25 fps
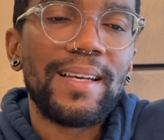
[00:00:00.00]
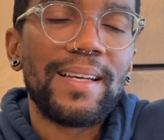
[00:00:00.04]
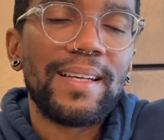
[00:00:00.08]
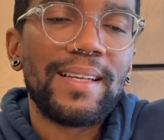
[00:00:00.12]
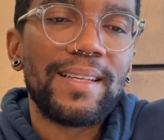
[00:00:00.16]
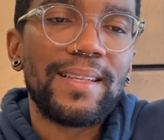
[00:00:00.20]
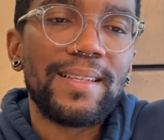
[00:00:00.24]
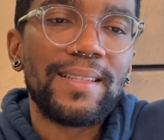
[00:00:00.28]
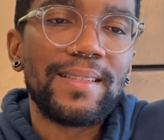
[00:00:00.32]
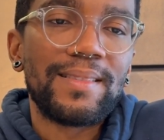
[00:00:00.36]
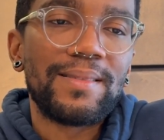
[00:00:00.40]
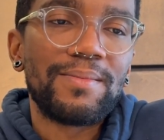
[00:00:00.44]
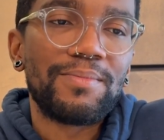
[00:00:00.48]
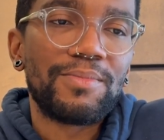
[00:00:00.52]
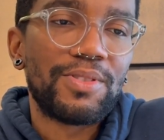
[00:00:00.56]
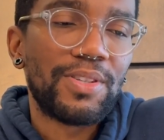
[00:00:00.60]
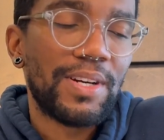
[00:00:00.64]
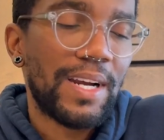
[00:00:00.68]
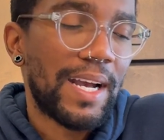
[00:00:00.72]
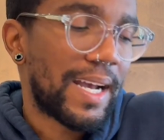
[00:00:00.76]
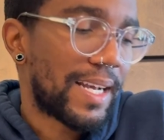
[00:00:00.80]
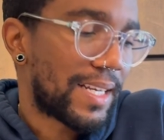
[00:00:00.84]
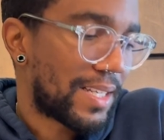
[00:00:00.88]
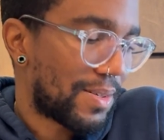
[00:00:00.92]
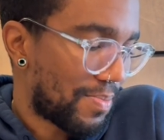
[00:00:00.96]
get some
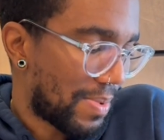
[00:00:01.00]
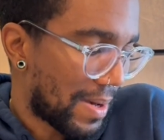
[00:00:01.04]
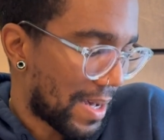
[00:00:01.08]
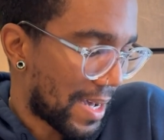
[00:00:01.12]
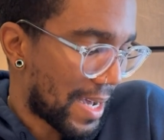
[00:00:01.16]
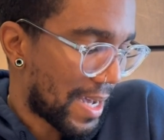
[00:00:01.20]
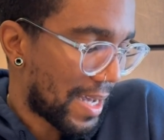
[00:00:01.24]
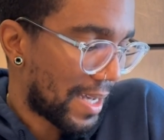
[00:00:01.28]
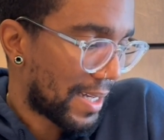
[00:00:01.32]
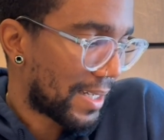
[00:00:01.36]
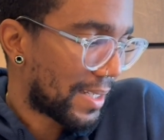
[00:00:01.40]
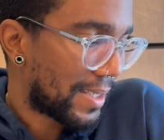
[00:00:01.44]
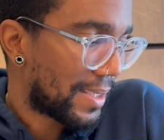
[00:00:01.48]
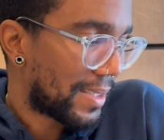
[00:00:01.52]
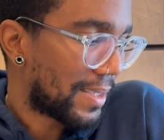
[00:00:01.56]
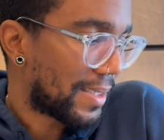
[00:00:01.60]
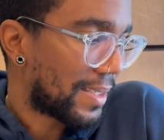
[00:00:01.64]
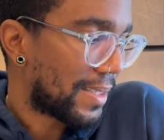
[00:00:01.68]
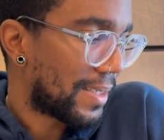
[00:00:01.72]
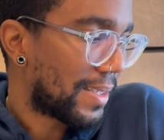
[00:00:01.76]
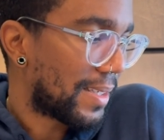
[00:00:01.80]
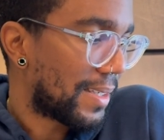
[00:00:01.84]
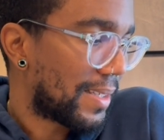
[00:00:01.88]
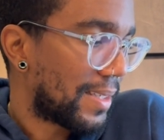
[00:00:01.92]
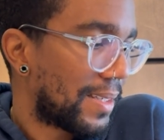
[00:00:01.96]
trash bags
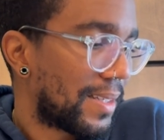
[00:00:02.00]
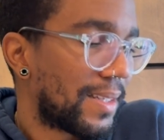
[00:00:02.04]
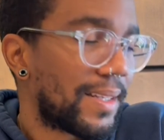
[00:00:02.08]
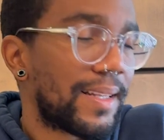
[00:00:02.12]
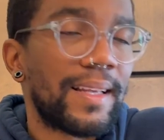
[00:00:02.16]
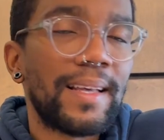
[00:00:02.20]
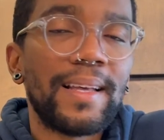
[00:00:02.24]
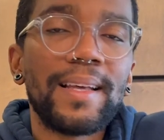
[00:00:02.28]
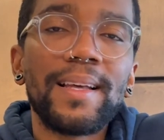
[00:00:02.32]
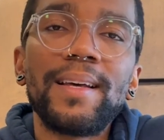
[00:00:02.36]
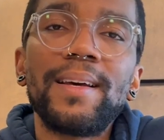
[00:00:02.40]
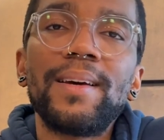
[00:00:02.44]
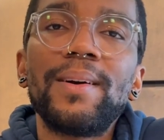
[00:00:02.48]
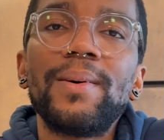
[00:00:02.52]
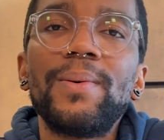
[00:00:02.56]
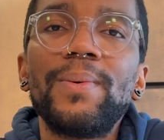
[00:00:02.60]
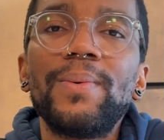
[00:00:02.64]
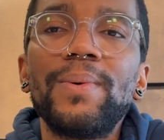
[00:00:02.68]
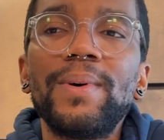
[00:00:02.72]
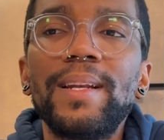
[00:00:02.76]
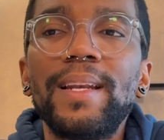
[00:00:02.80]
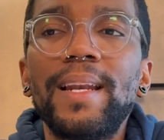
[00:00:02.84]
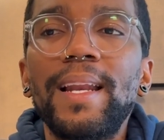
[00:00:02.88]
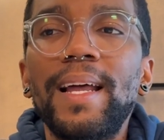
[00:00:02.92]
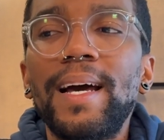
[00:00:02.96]
and
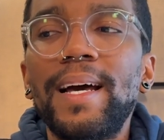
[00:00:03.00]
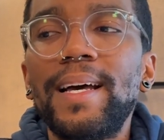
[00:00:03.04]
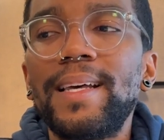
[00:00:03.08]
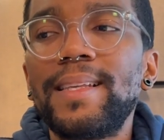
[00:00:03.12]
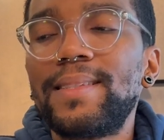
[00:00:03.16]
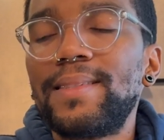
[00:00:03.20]
whatnot.